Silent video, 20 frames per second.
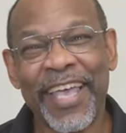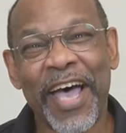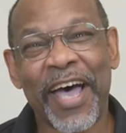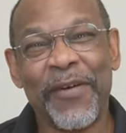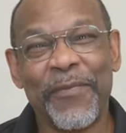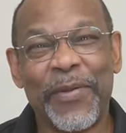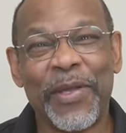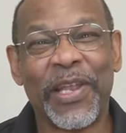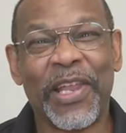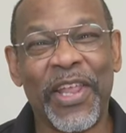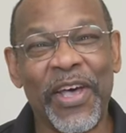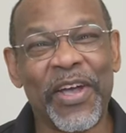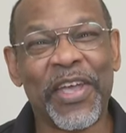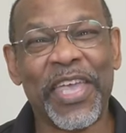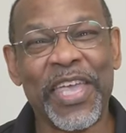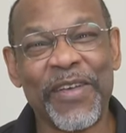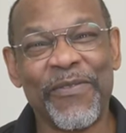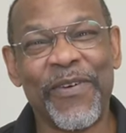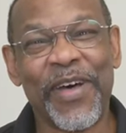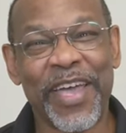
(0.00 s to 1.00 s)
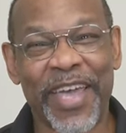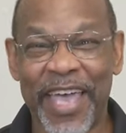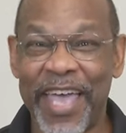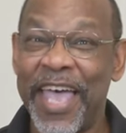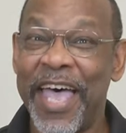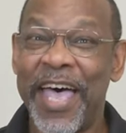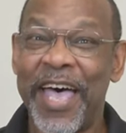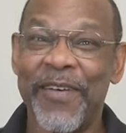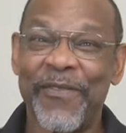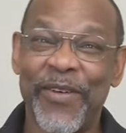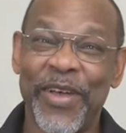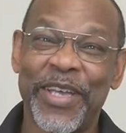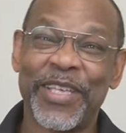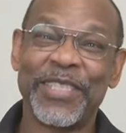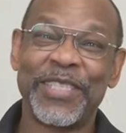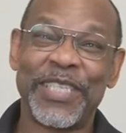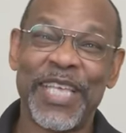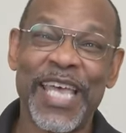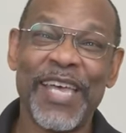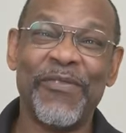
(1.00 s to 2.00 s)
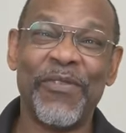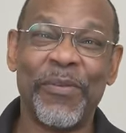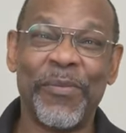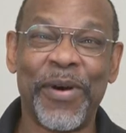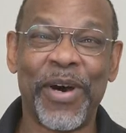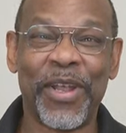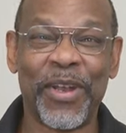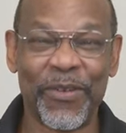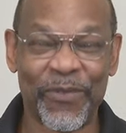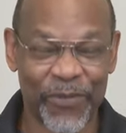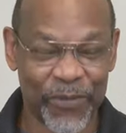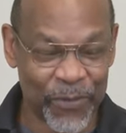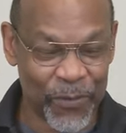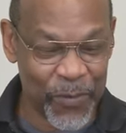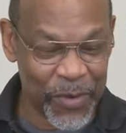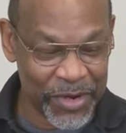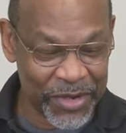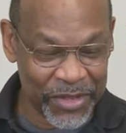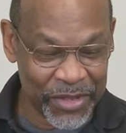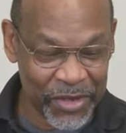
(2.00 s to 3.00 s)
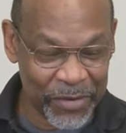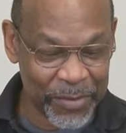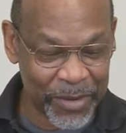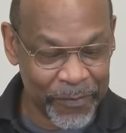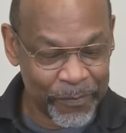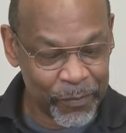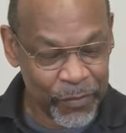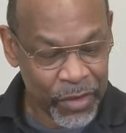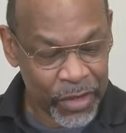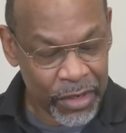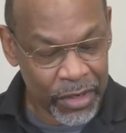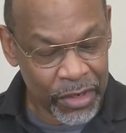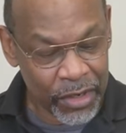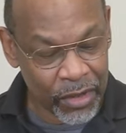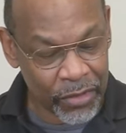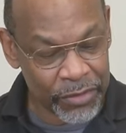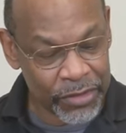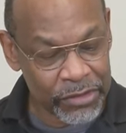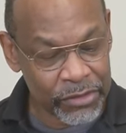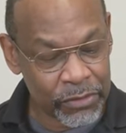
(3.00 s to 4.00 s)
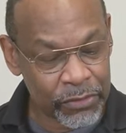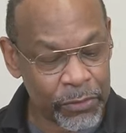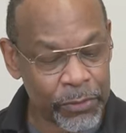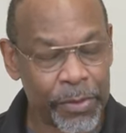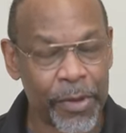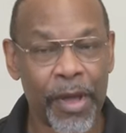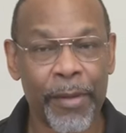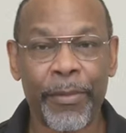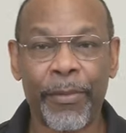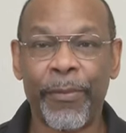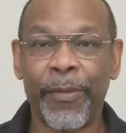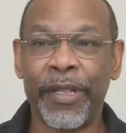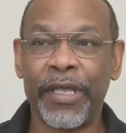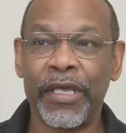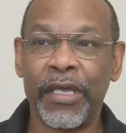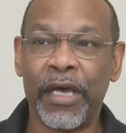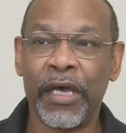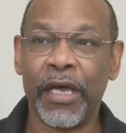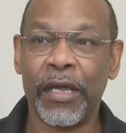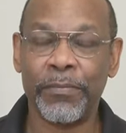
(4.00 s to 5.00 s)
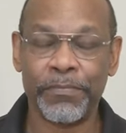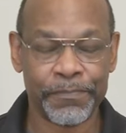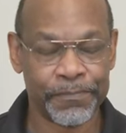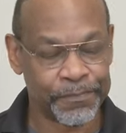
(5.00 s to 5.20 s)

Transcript: I'll be lucky if I if I can save a bottle for one year. But no, this one will probably uh,